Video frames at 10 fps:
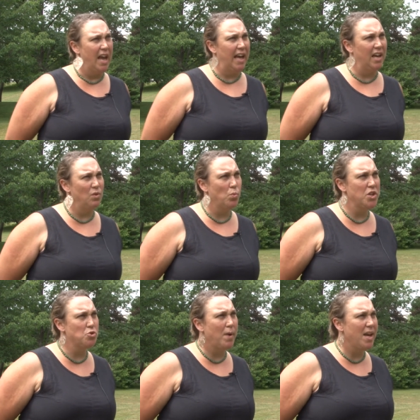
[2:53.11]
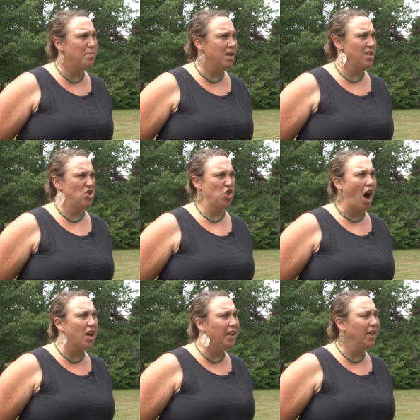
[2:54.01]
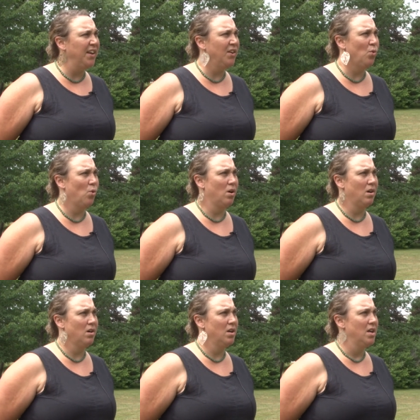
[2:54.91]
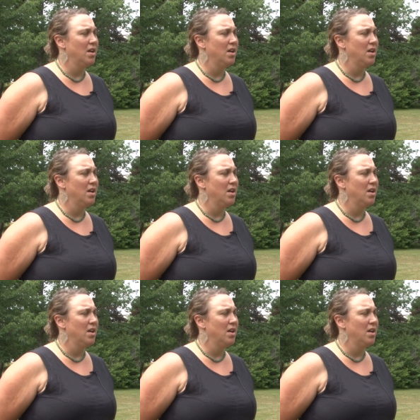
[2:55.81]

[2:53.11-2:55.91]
and which might be shocking or